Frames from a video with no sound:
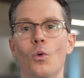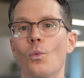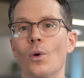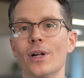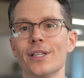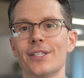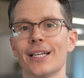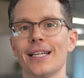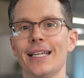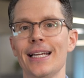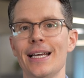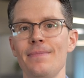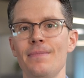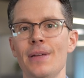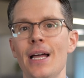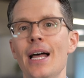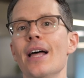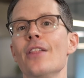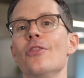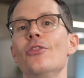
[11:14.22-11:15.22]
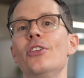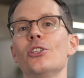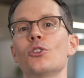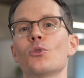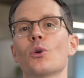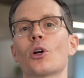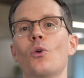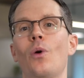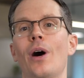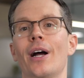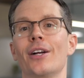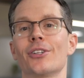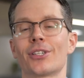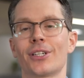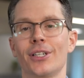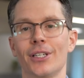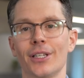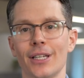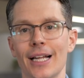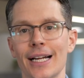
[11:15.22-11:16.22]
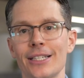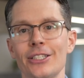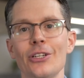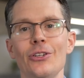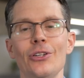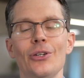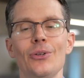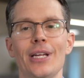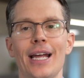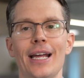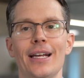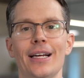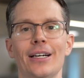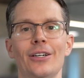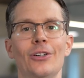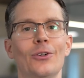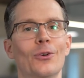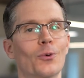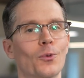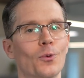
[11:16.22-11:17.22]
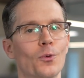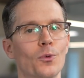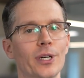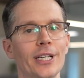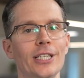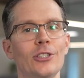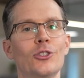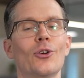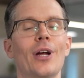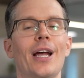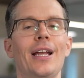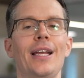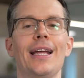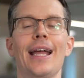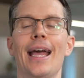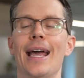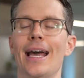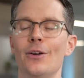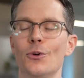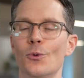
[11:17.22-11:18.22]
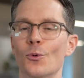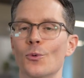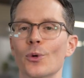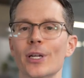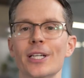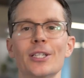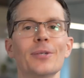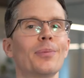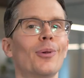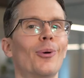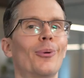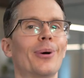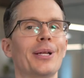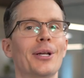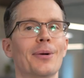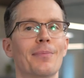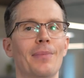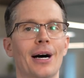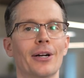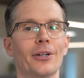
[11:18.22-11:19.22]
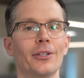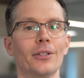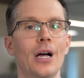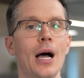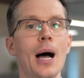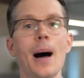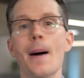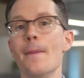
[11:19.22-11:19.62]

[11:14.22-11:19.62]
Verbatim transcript: Once again, this requires collecting new data, retraining, and redeploying your model,